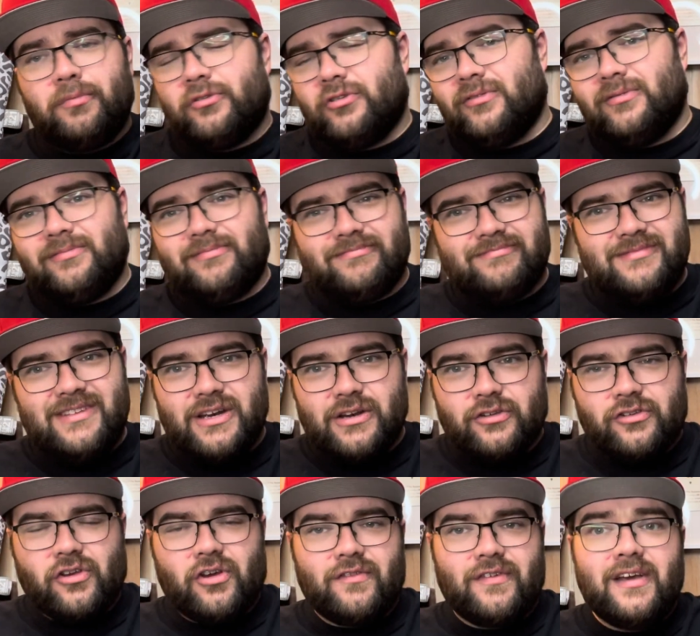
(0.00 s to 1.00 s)
And, you know,
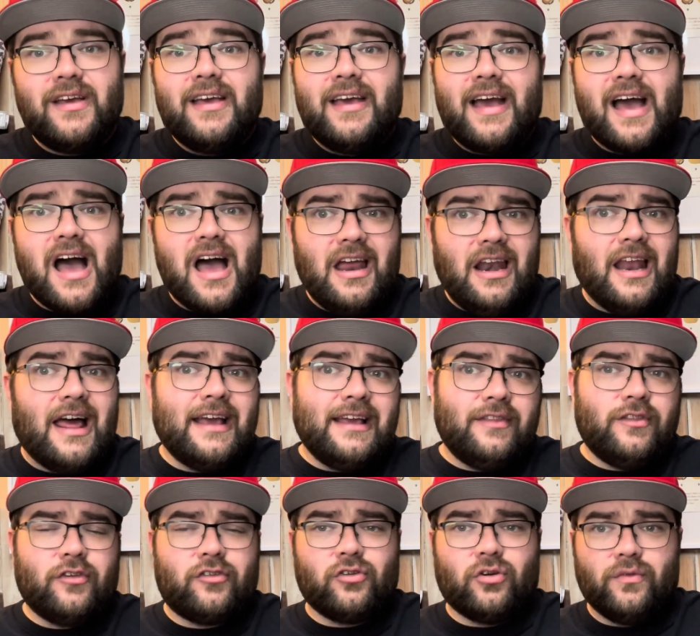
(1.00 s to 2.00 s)
sort of, I like
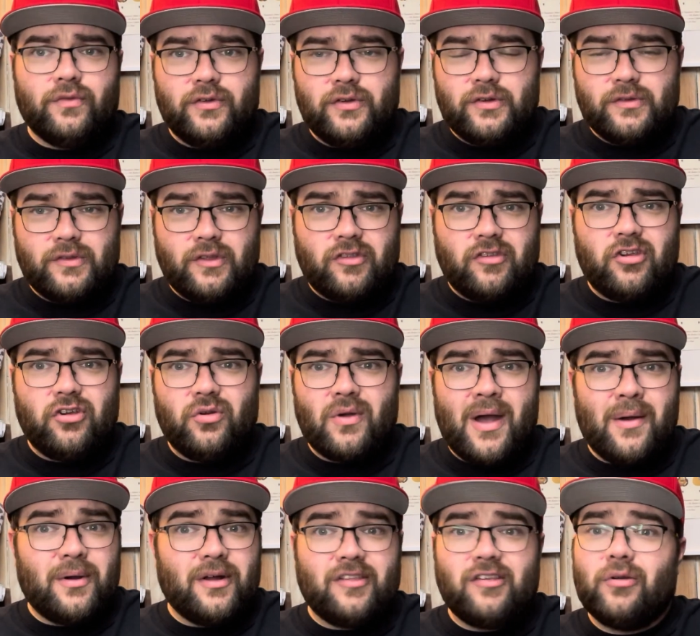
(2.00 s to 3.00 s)
the sort of the 2
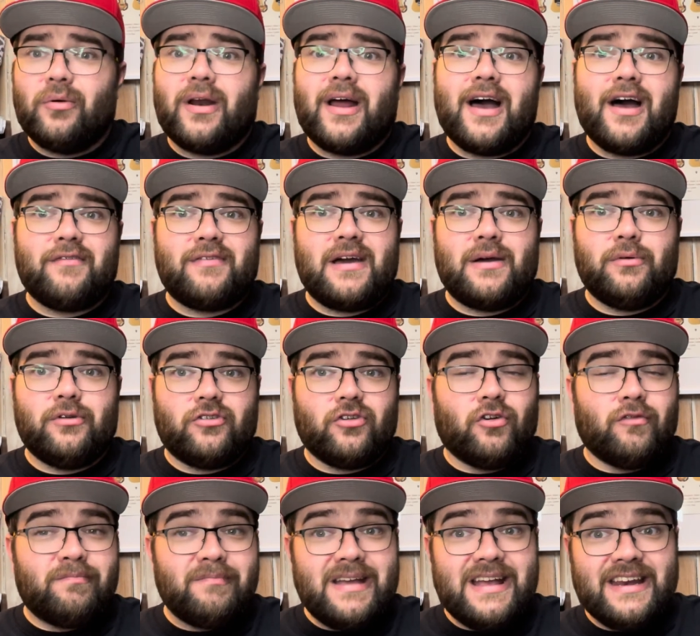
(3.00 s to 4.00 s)
hour, 2.5 hour sort
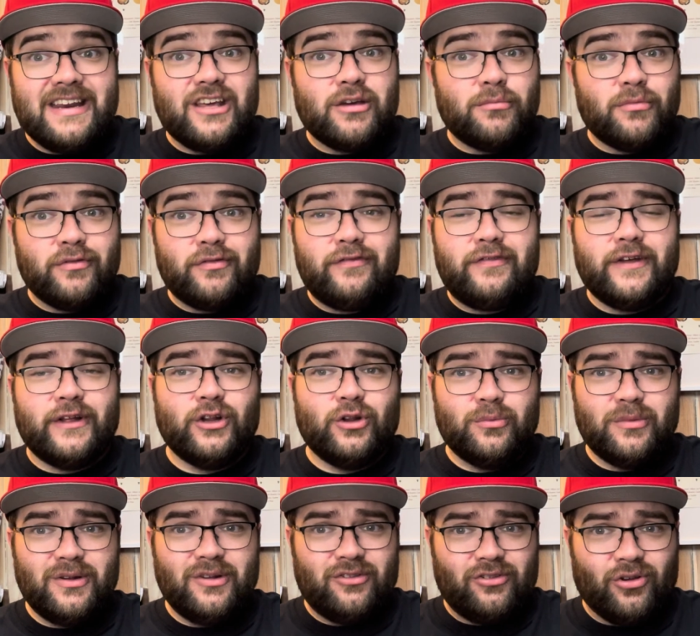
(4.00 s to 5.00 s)
of medium of film
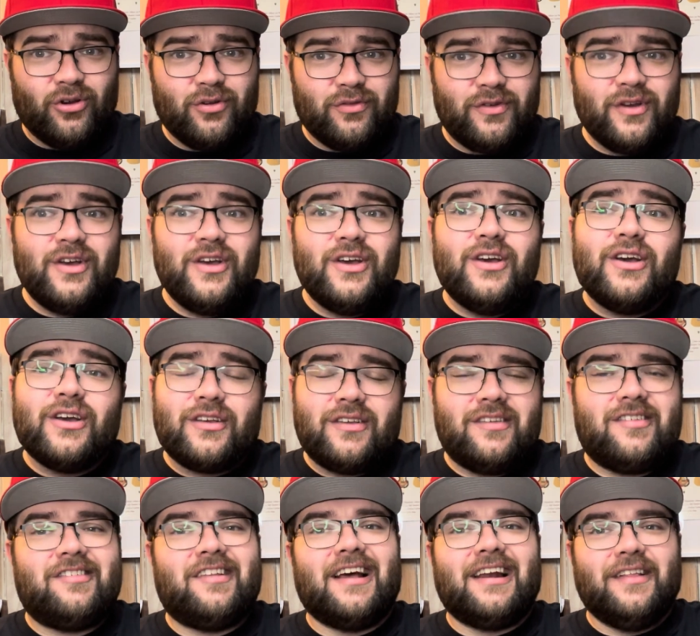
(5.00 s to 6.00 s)
and sort of
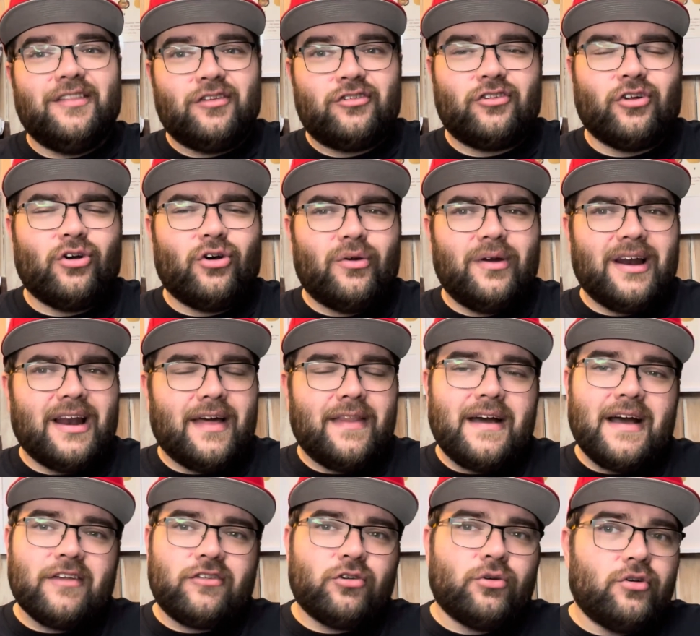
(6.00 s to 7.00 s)
it's telling the story like
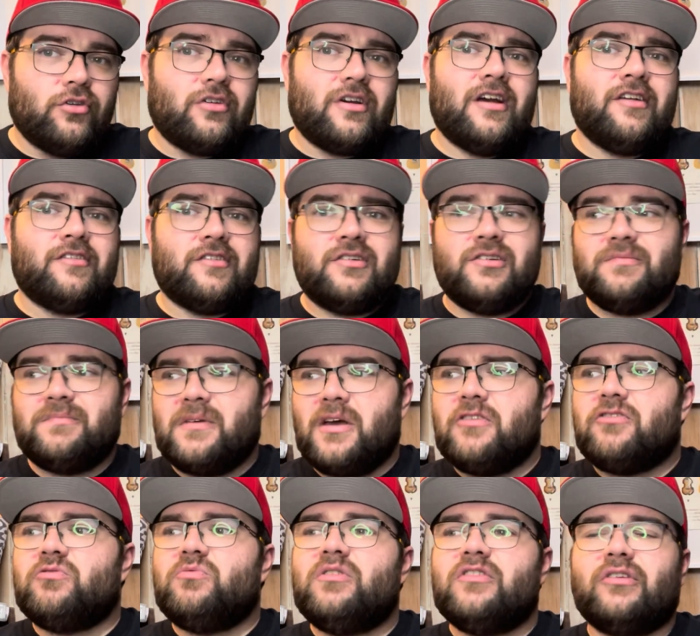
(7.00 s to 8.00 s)
that. So as
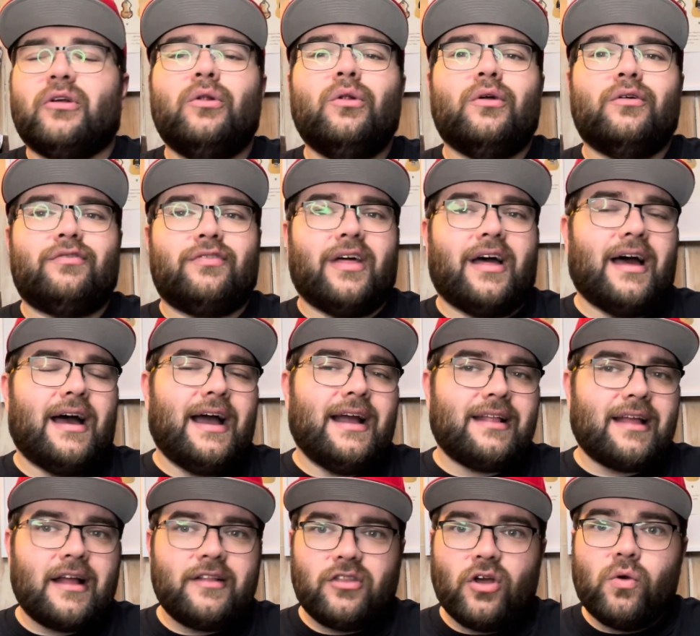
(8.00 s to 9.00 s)
a result of that, I
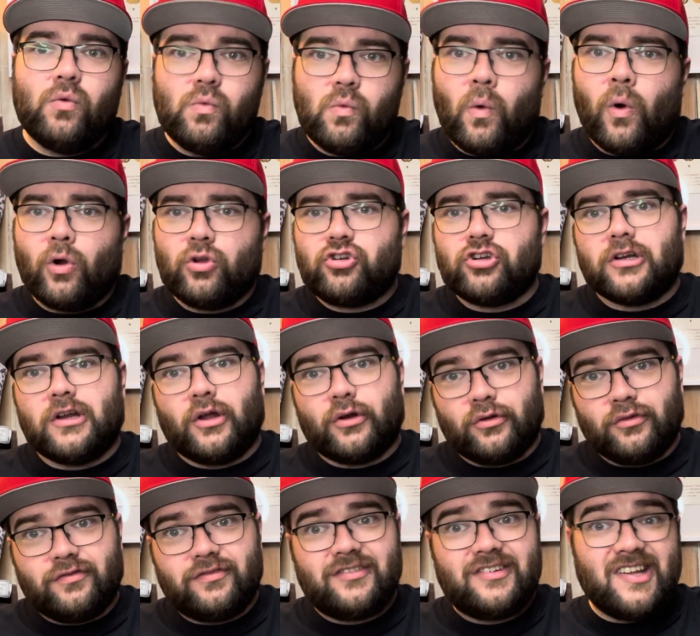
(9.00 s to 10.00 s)
don't watch a lot
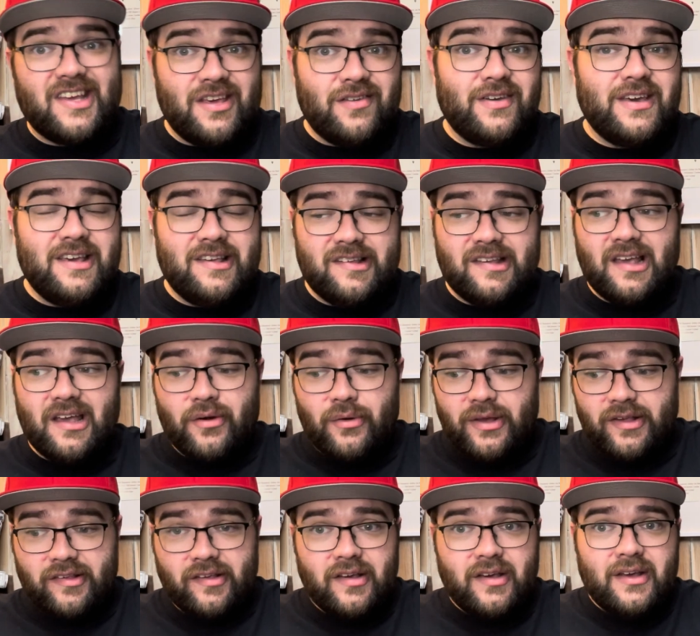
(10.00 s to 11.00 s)
of TV
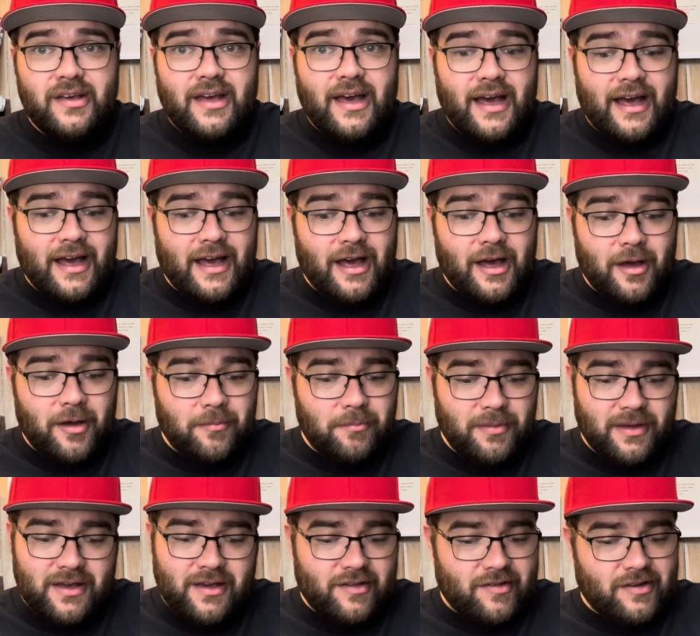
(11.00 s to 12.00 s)
series
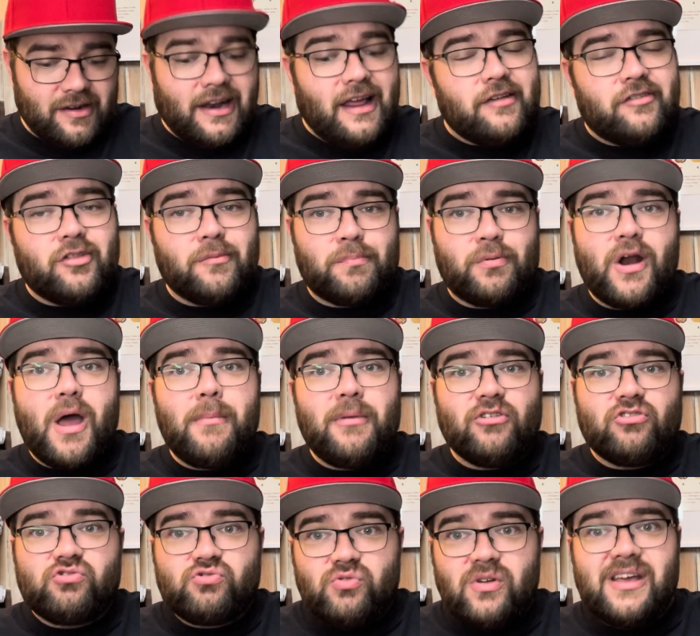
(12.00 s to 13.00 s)
because unless the
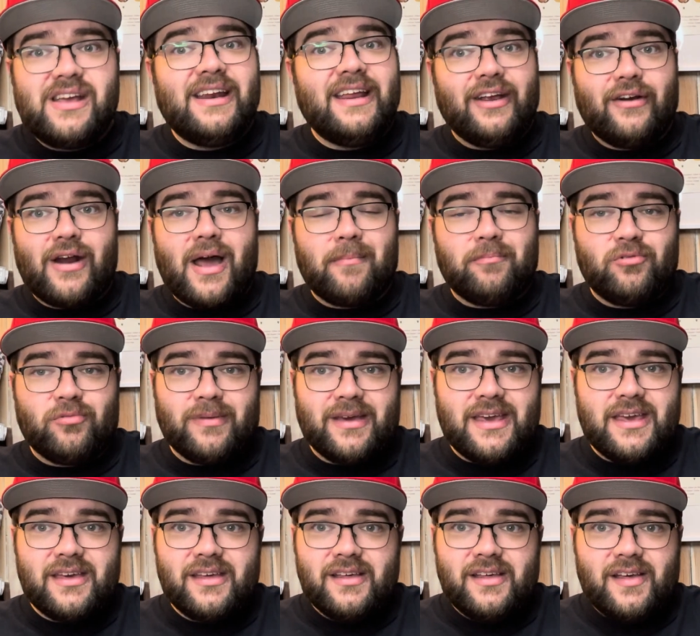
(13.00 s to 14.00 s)
premise really grabs
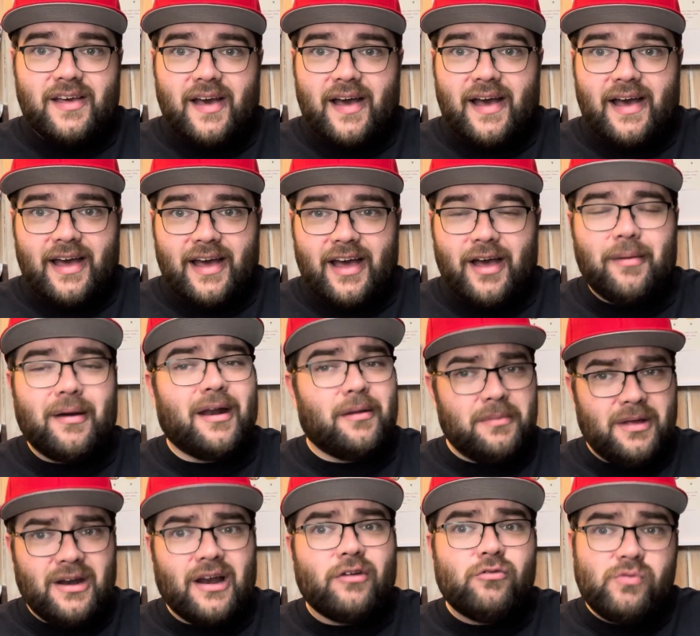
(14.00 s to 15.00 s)
me, and I
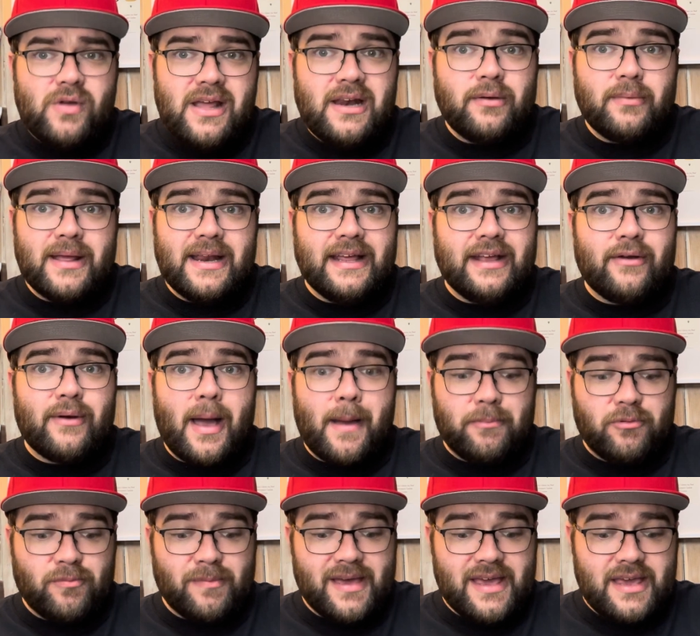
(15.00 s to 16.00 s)
mean like really, really
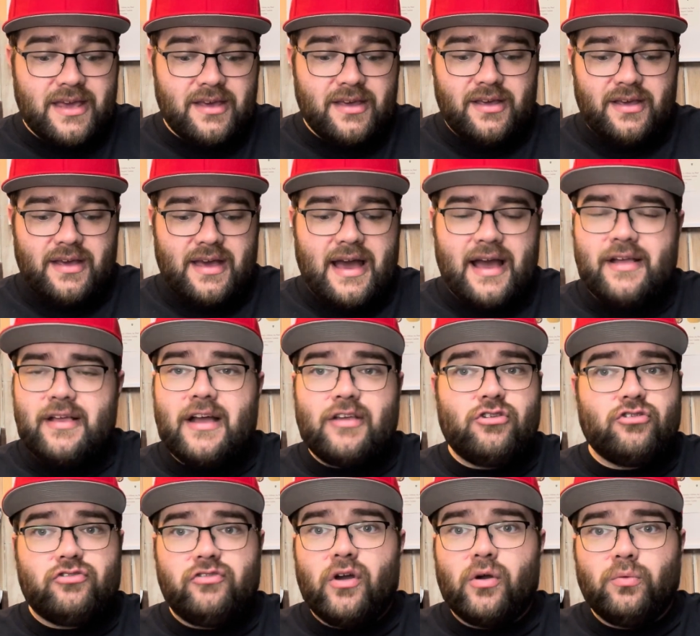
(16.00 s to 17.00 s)
grabs me, I
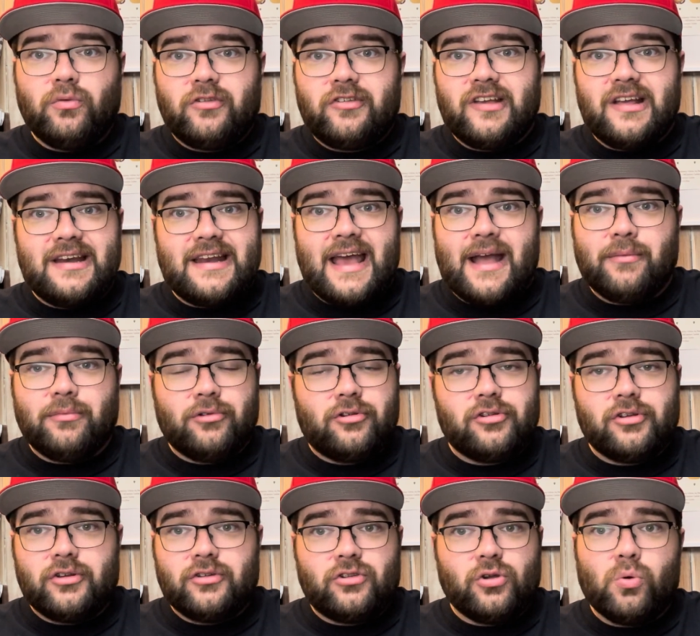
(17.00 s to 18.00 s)
just don't sit down
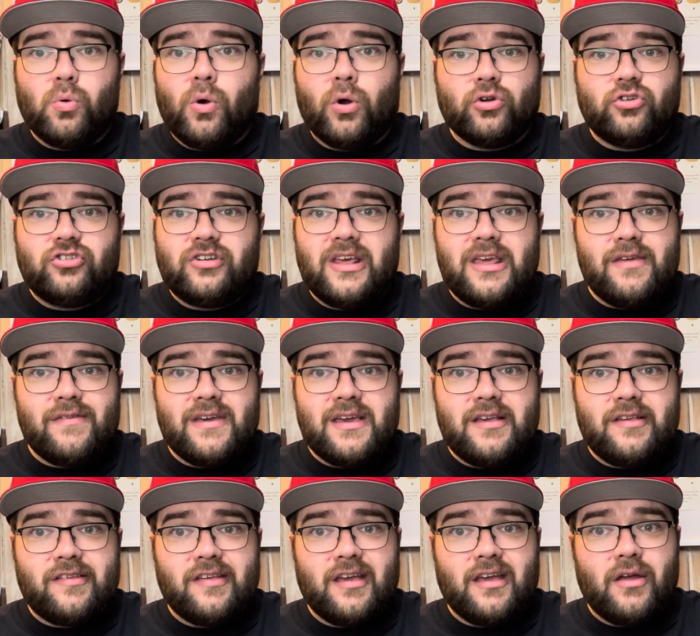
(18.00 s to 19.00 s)
to watch TV
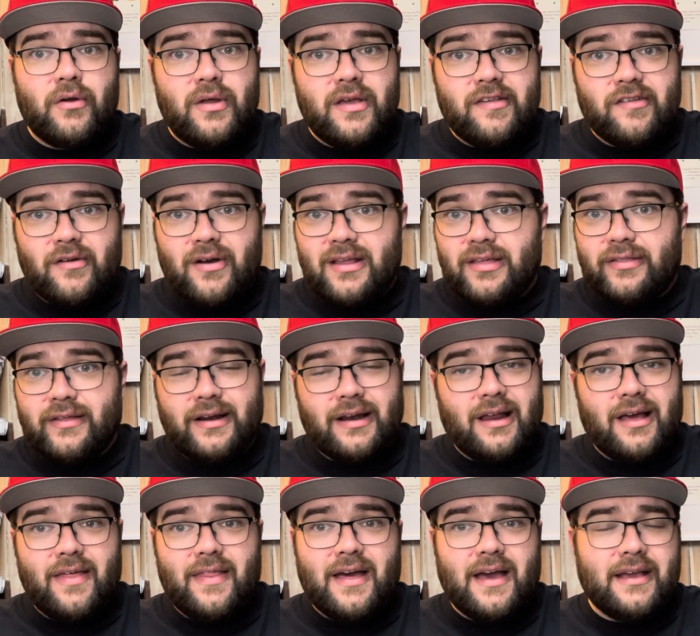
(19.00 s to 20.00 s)
series or anything
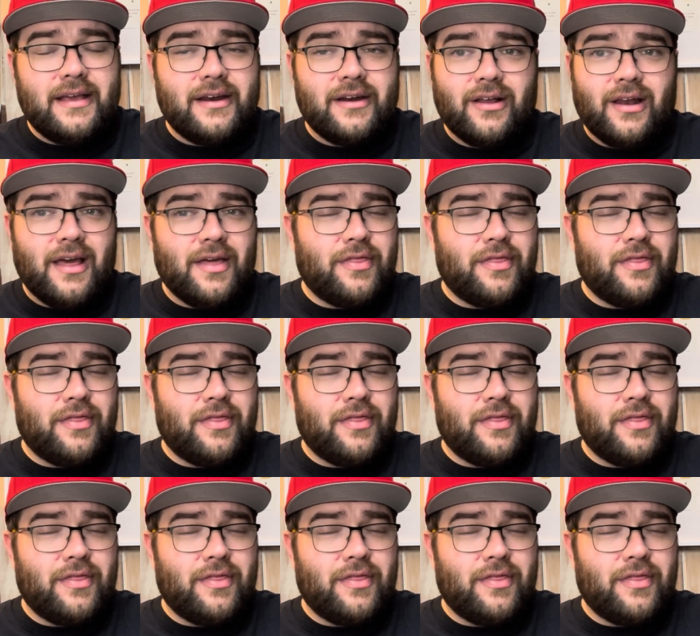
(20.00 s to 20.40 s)
like that. You know, like